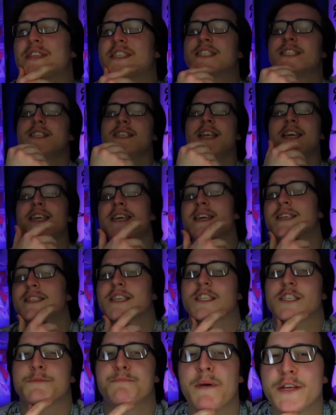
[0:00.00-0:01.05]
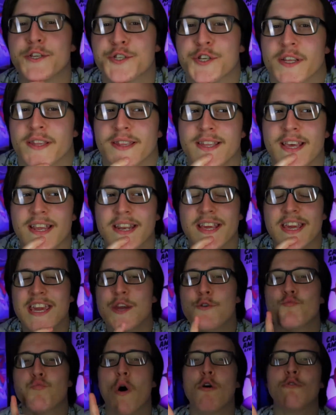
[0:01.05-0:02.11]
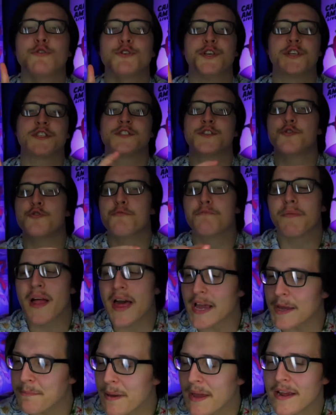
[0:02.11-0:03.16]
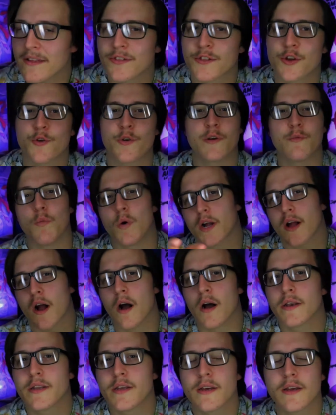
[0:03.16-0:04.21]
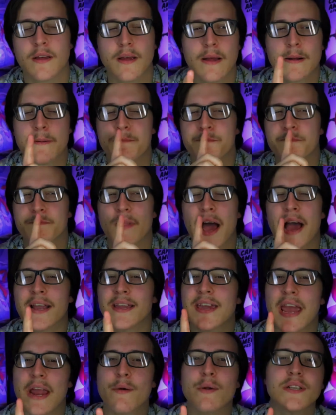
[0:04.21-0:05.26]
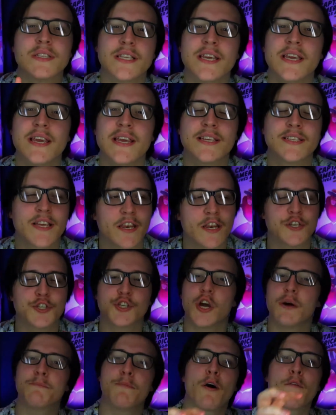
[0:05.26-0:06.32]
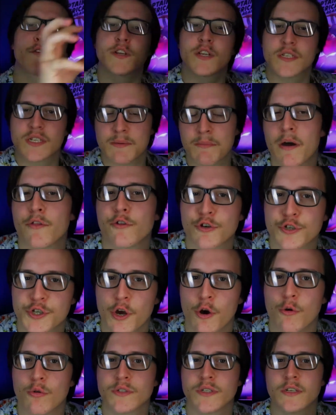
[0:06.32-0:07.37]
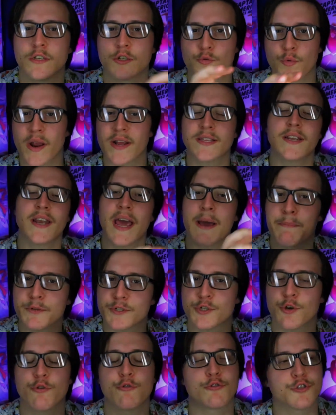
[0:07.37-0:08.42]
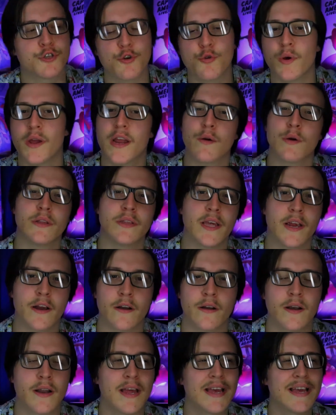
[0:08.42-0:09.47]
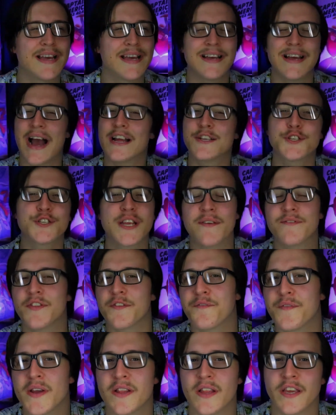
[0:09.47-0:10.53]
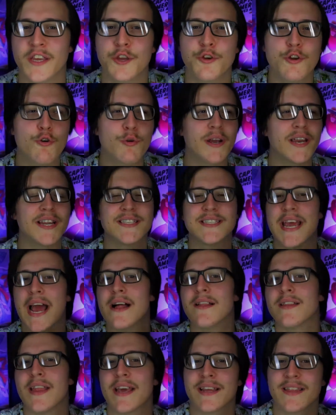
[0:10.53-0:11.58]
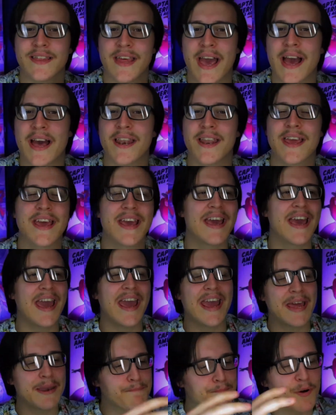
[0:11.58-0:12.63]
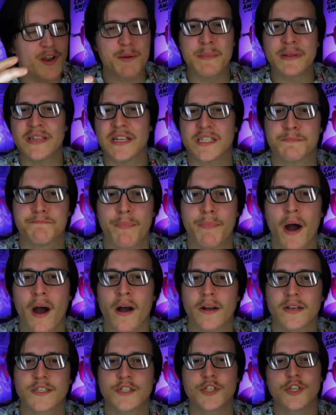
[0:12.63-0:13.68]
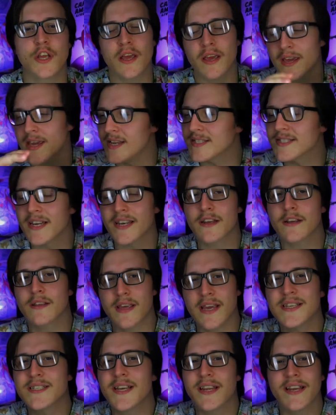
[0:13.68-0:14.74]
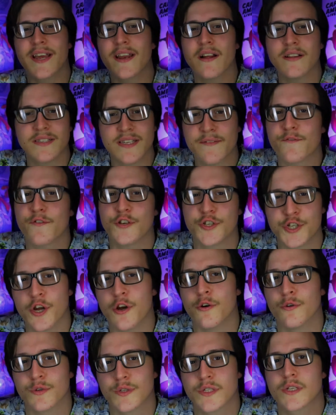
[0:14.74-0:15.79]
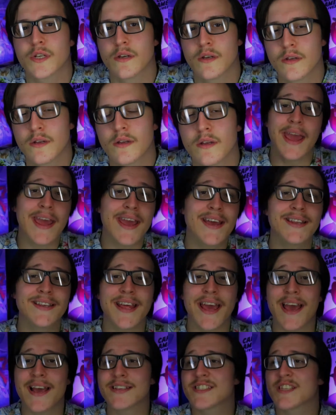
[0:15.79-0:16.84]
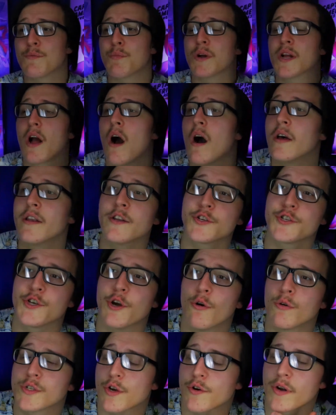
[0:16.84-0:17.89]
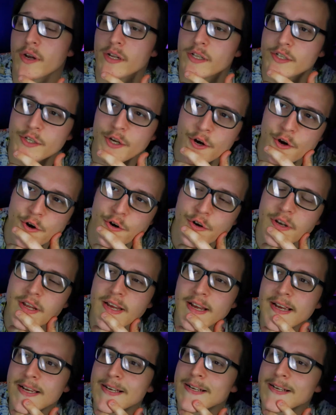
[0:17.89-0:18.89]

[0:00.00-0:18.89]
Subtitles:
a sneaking suspicion that he won't just do Black Panther and Wakanda. I guarantee he's gonna jump over to some other shows and direct an episode or two here and there. I just have the feeling you don't get a talent like that and put him in this box. He's gonna get on different shows. And as the Wakanda shows are concerned,